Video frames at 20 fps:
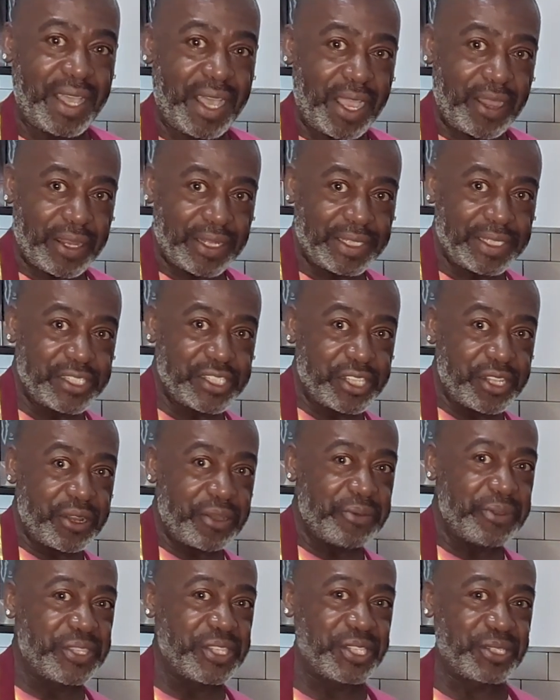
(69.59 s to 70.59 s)
All right, let's get
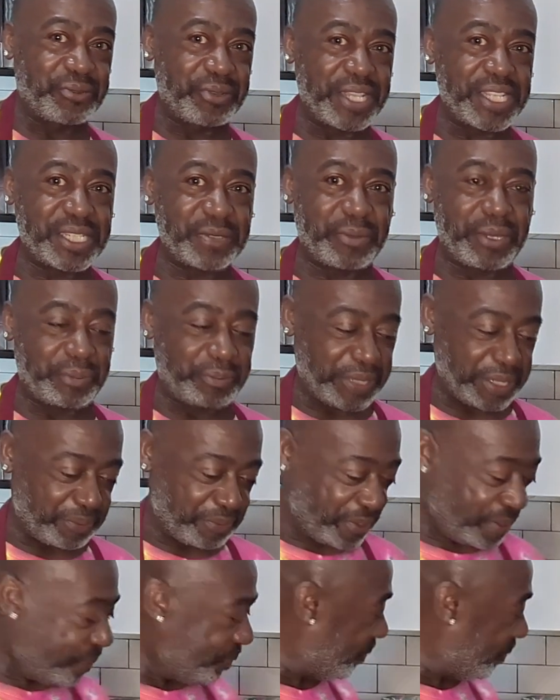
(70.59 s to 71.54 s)
on with this recipe, people.